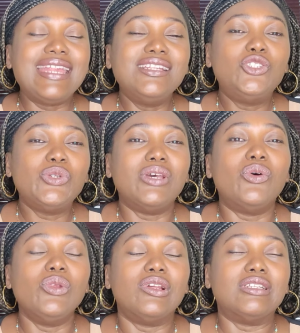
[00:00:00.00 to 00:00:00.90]
I didn't do a
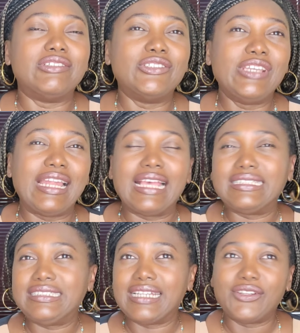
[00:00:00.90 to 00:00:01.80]
whole lot of sewing
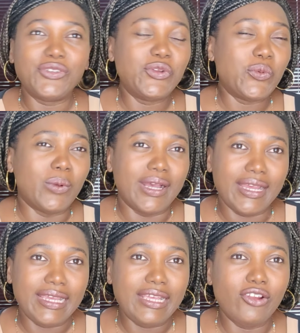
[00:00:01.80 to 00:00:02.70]
last year. I don't know
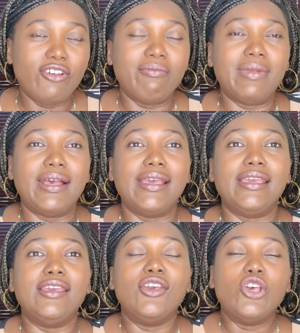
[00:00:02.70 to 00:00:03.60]
why. A lot of
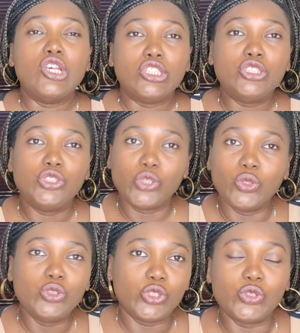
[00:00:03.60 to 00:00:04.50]
my
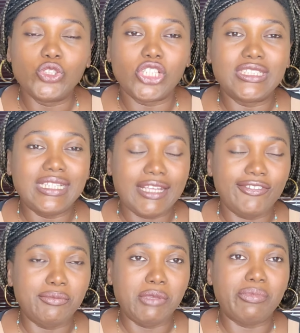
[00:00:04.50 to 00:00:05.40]
sojo just
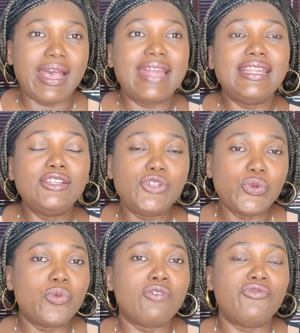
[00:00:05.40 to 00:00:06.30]
left me, but I did
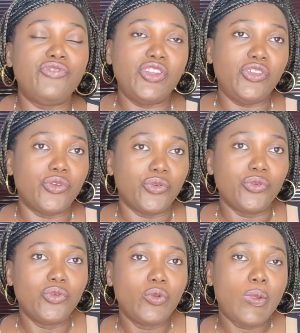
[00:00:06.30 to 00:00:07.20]
do one
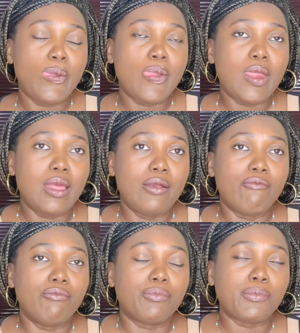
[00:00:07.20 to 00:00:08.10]
video.
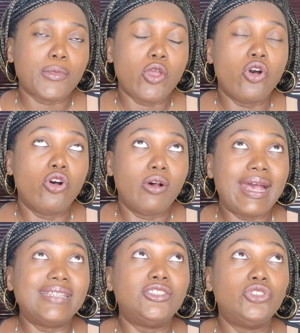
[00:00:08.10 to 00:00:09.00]

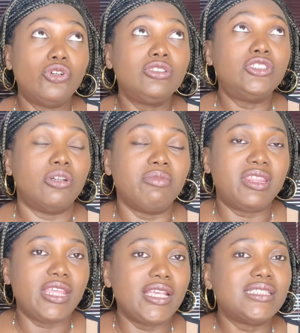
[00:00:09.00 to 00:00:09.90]
Or I sold
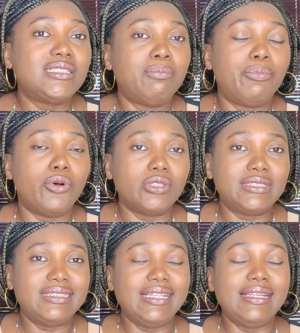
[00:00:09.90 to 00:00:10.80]
some things,
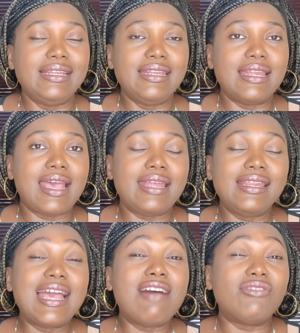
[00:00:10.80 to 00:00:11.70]
but I
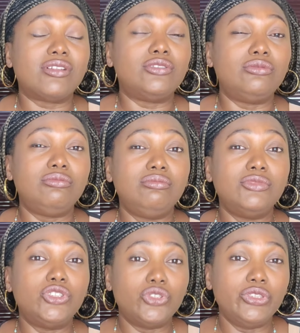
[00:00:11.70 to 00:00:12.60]
didn't have a
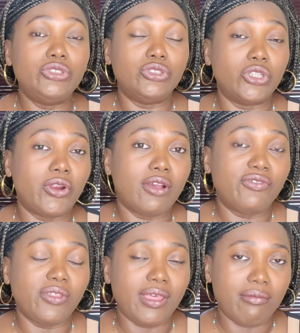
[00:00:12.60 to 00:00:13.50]
sewing tutorial
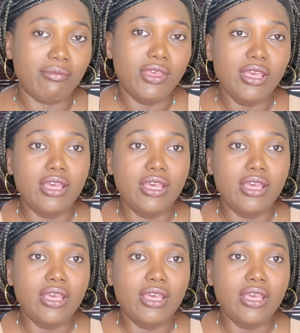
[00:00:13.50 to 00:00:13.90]
for them.